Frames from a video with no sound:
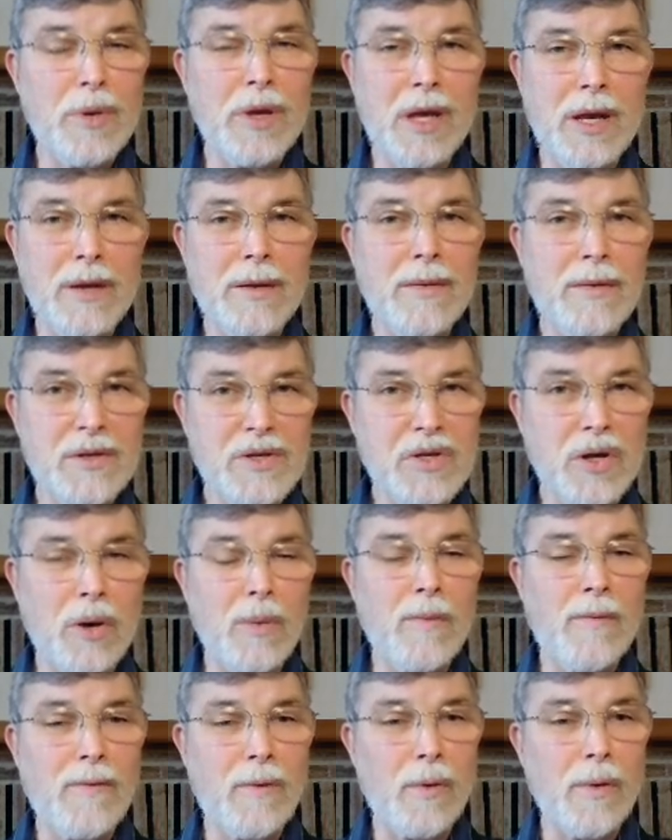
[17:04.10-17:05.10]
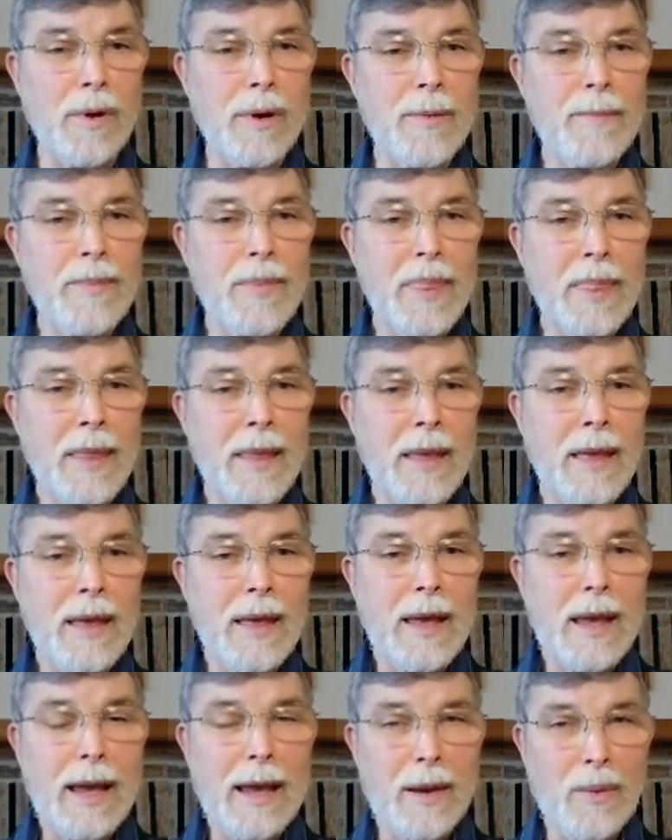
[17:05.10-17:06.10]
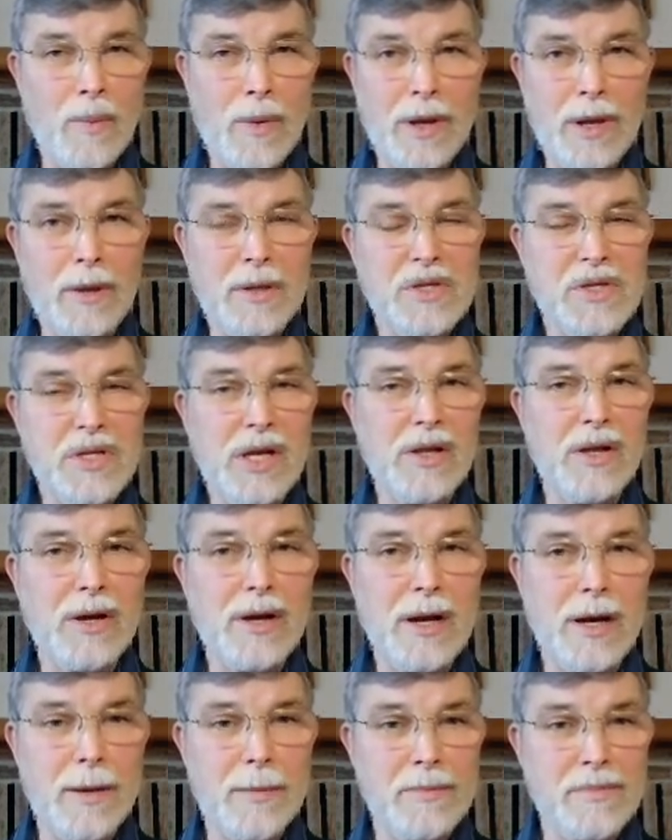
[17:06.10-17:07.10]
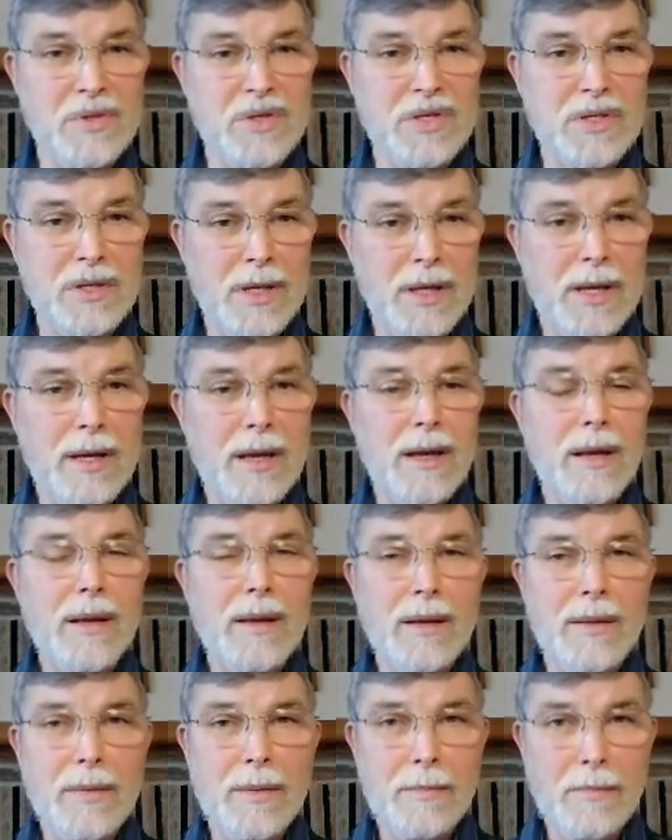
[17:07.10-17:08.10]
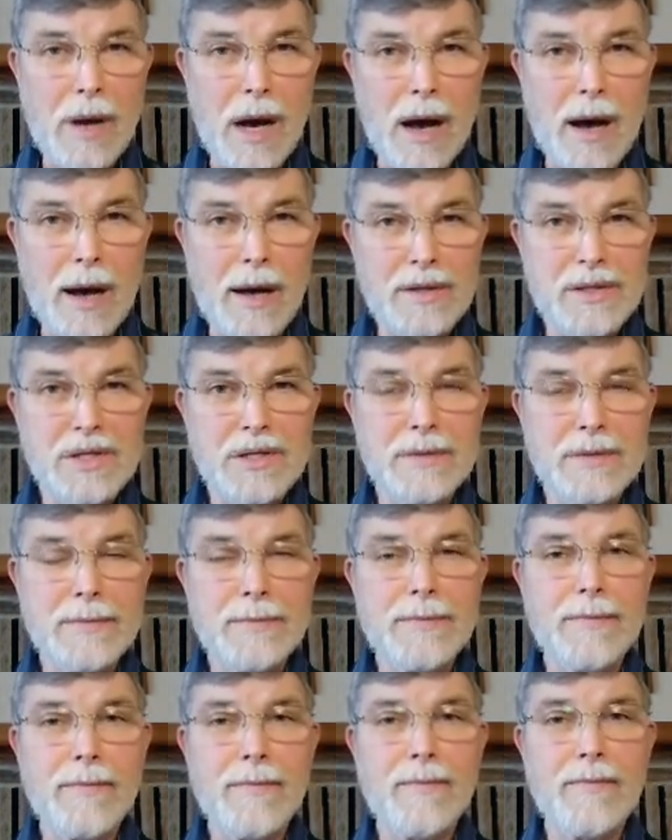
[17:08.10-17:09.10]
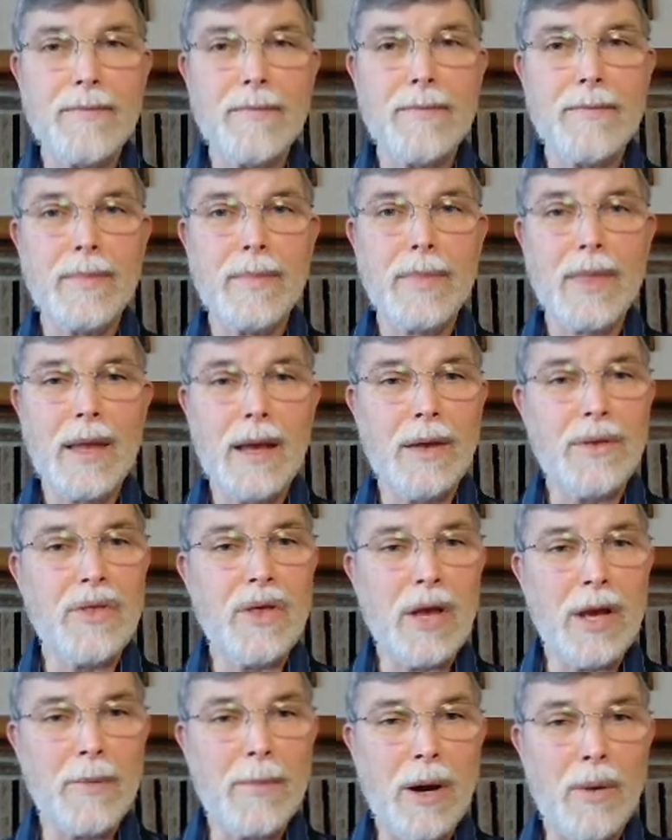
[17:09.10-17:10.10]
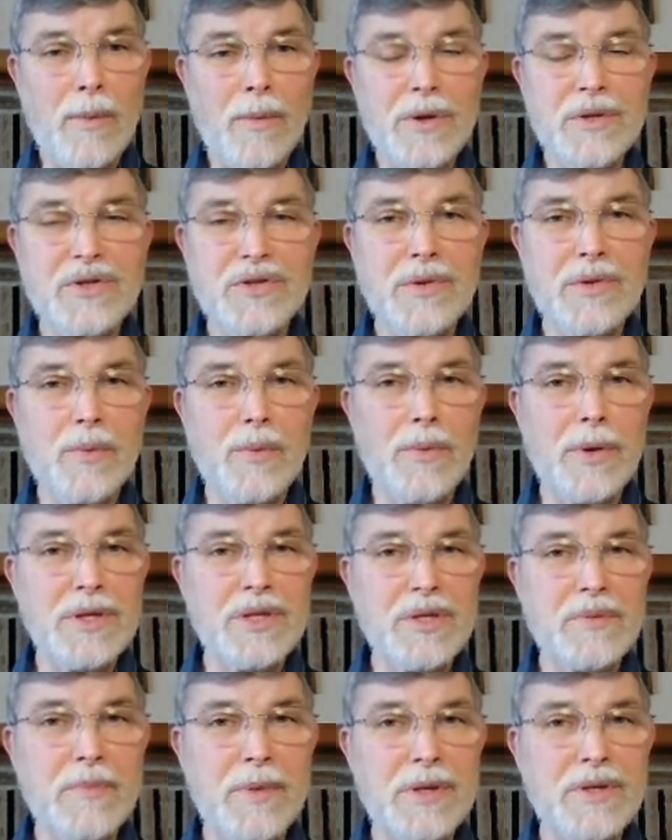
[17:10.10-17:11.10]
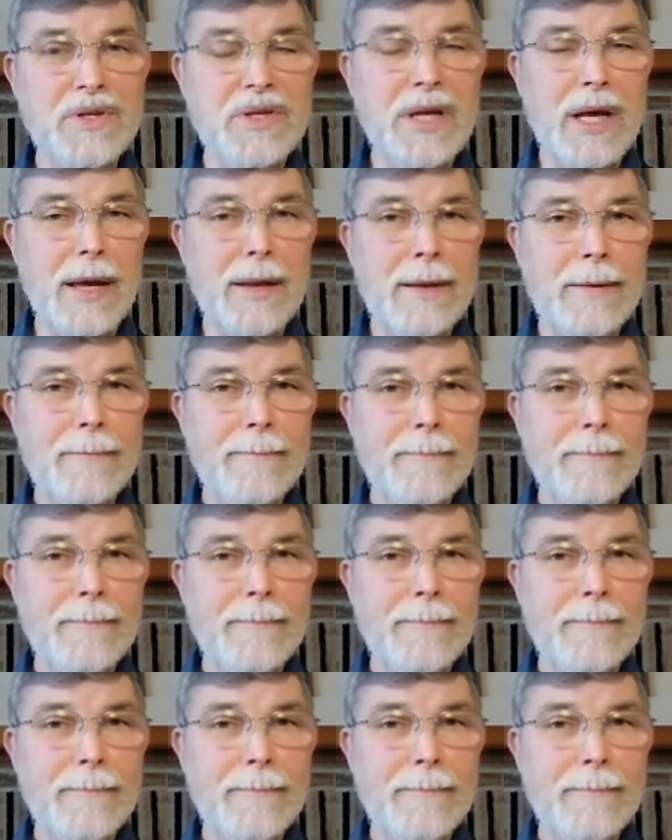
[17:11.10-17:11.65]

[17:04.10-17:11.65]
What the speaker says: again, Psalm 4. And when the sila comes, pause and think about what's been said.